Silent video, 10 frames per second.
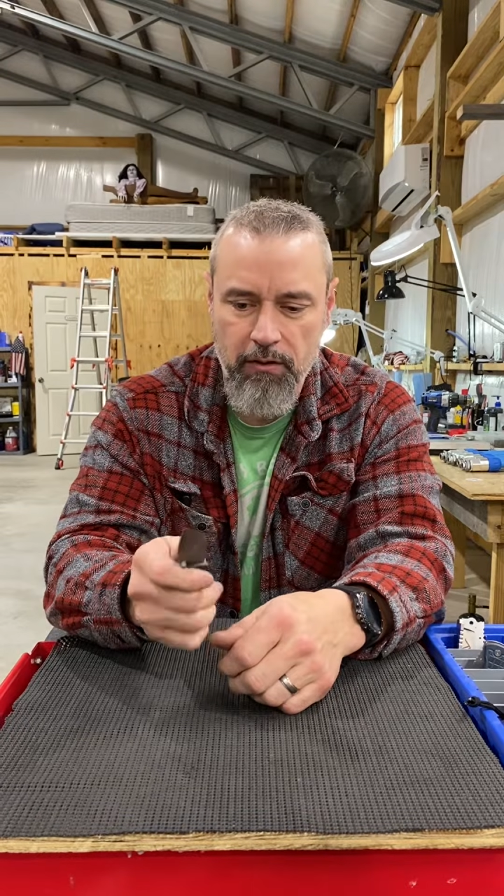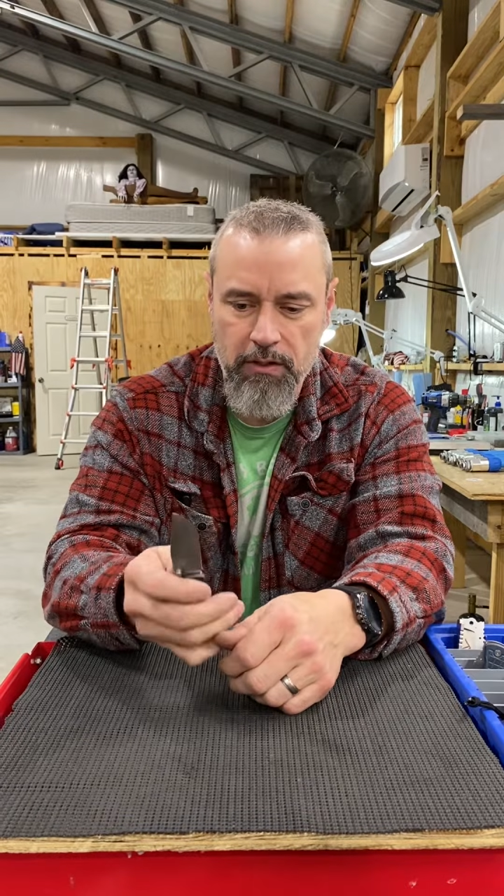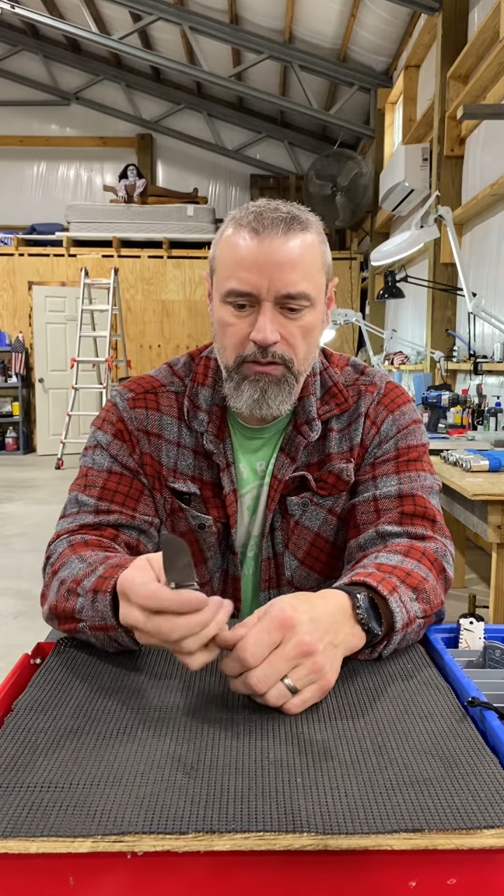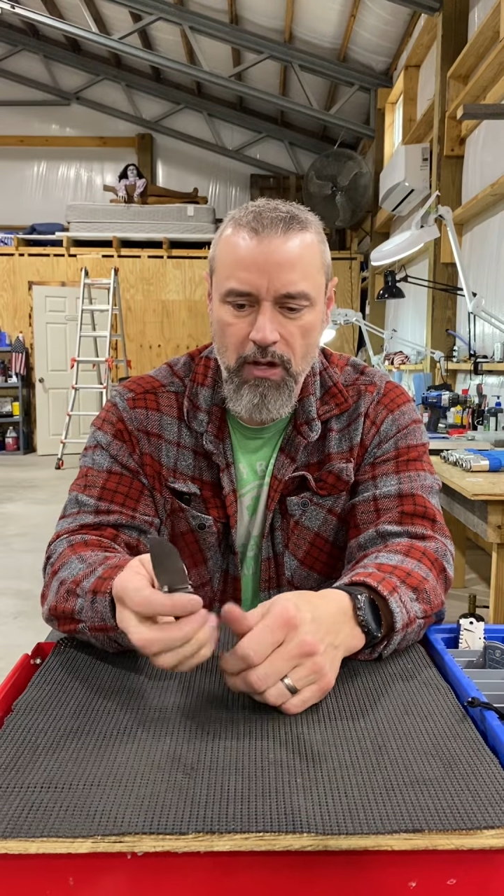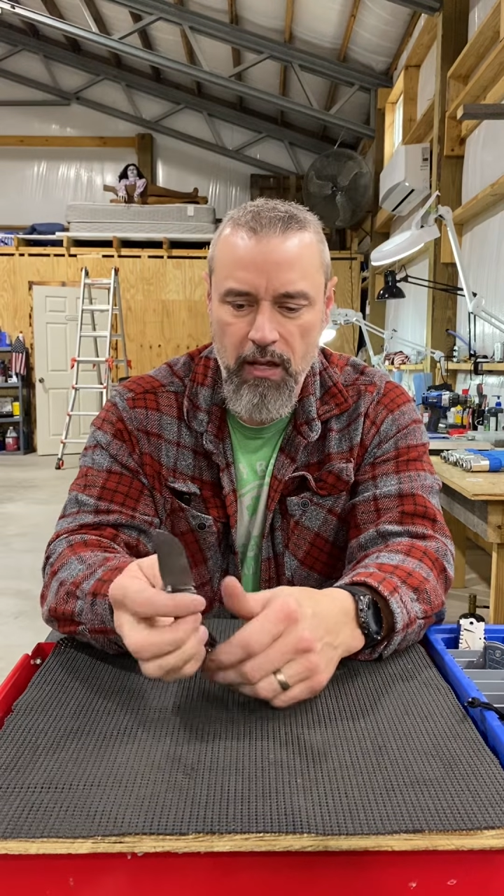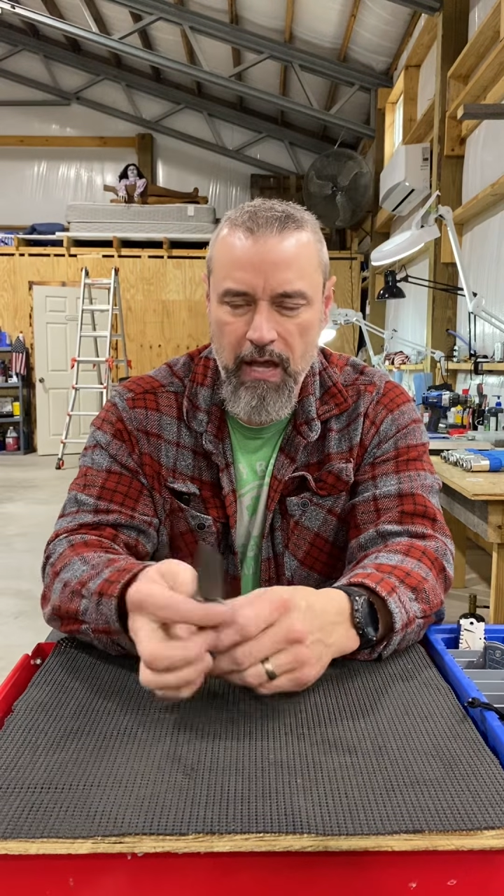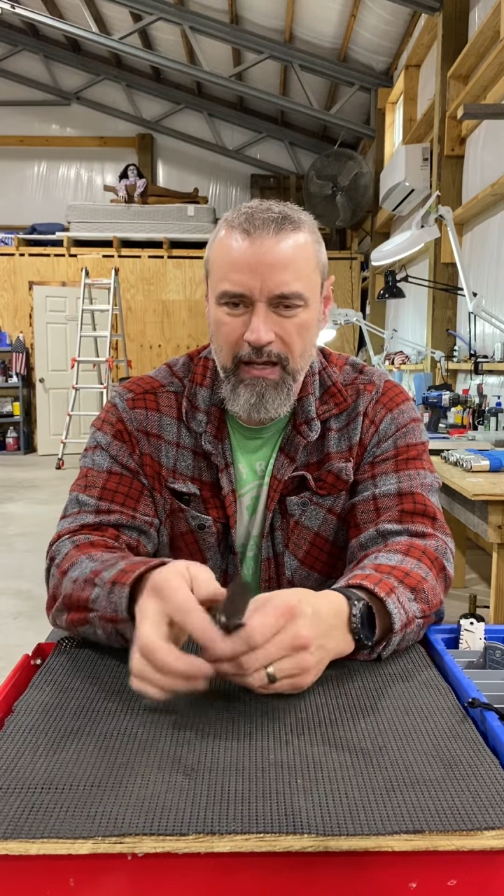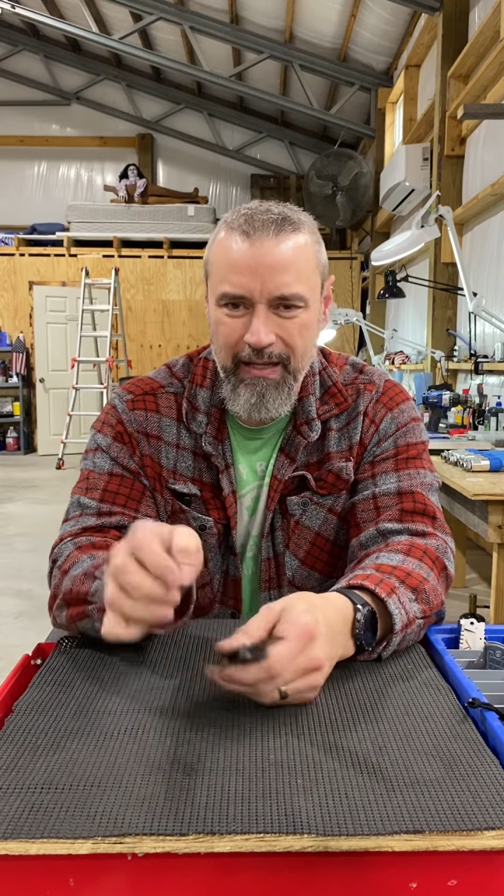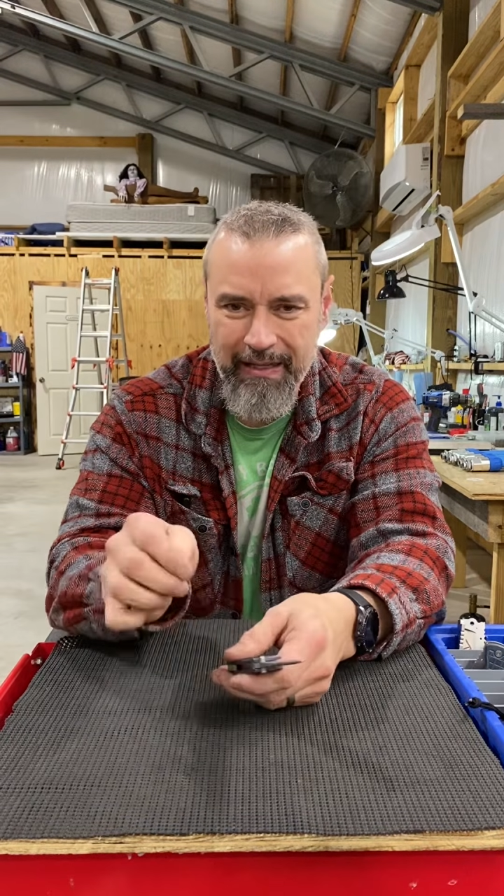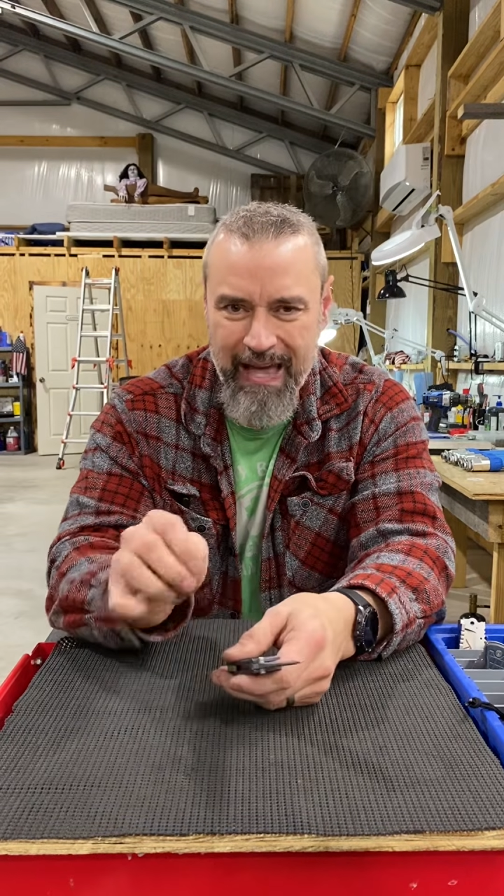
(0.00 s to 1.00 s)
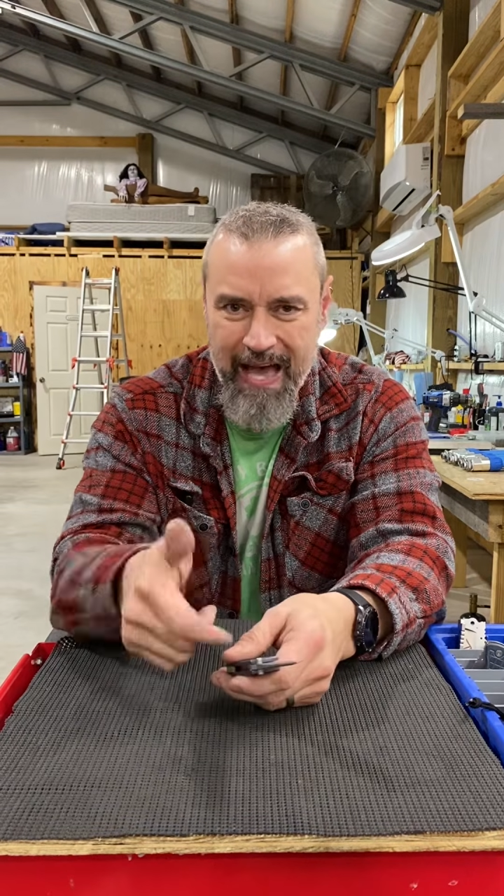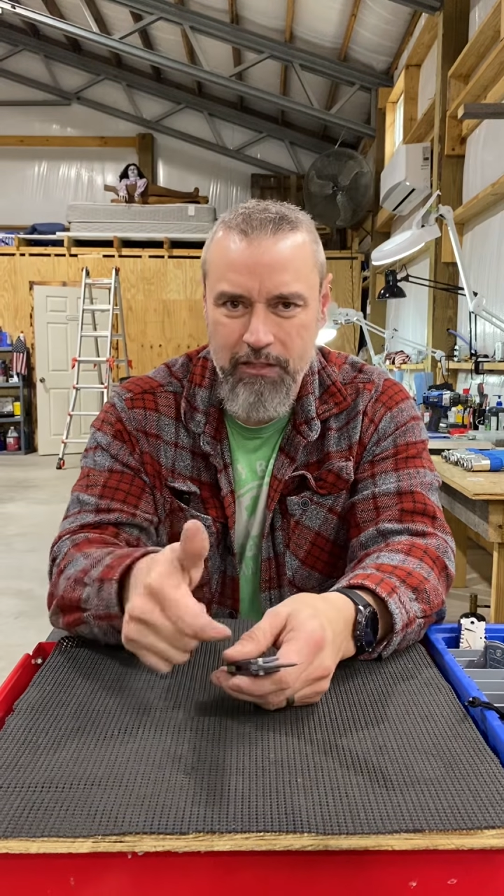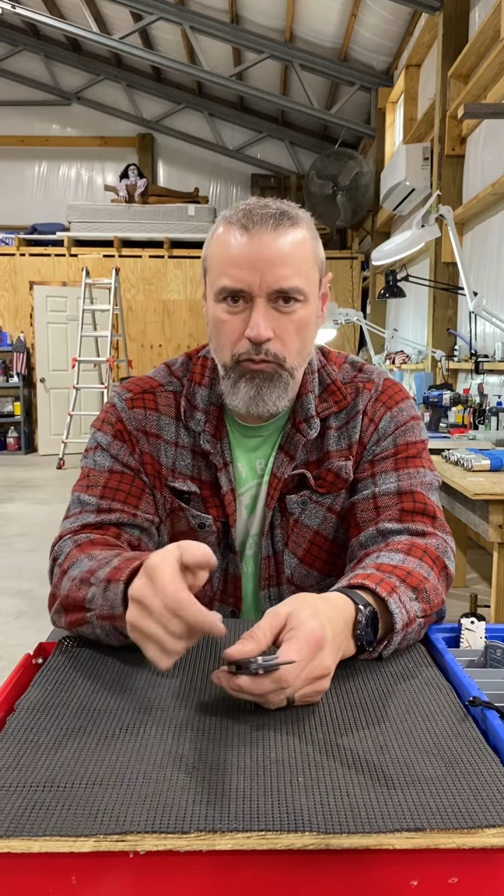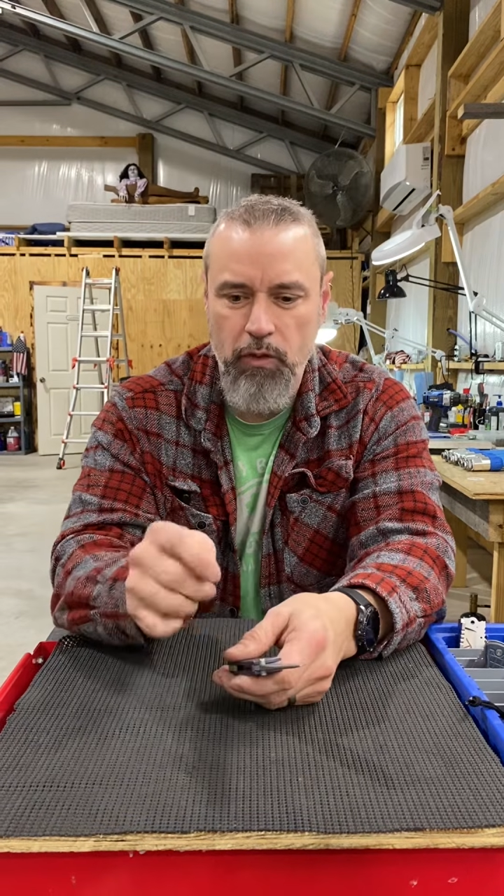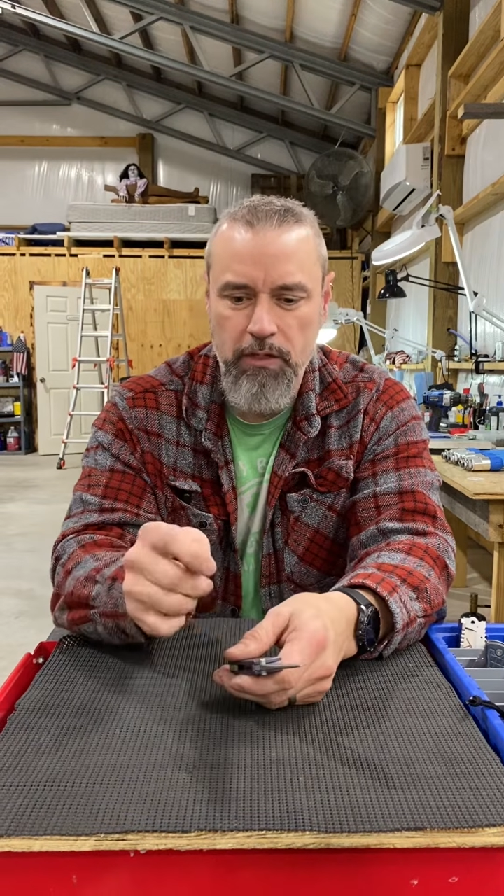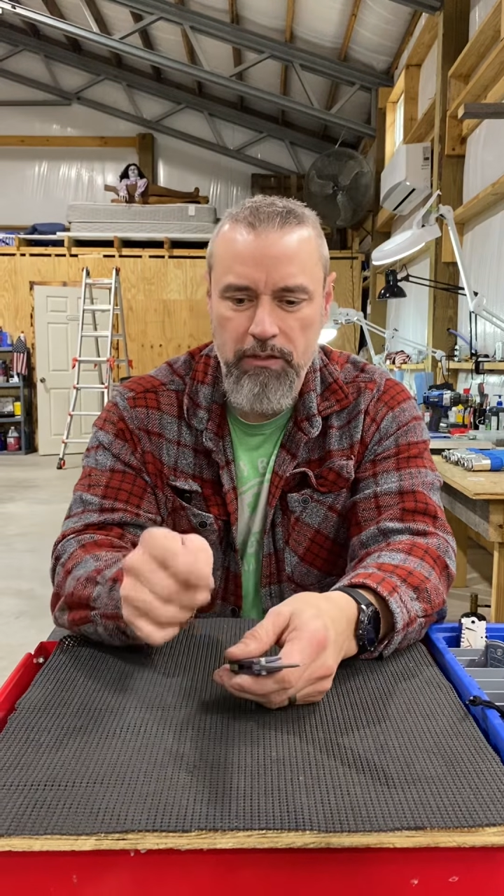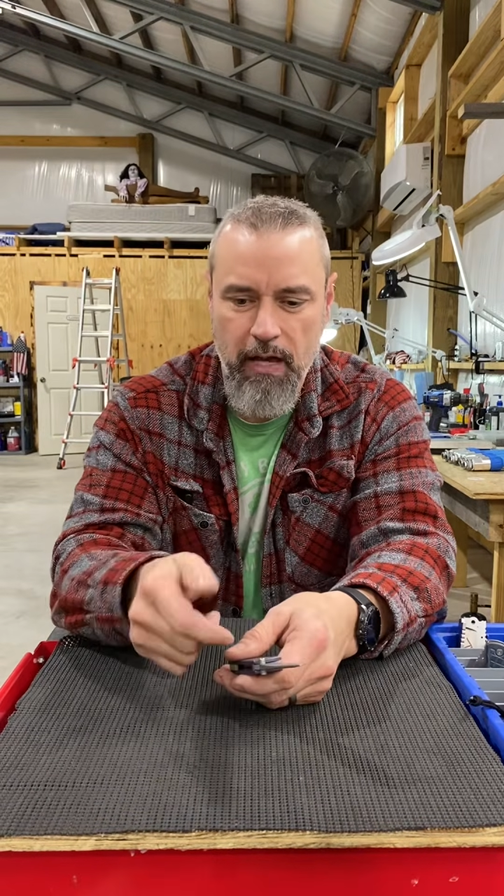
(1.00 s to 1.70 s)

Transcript: It's not like a light switch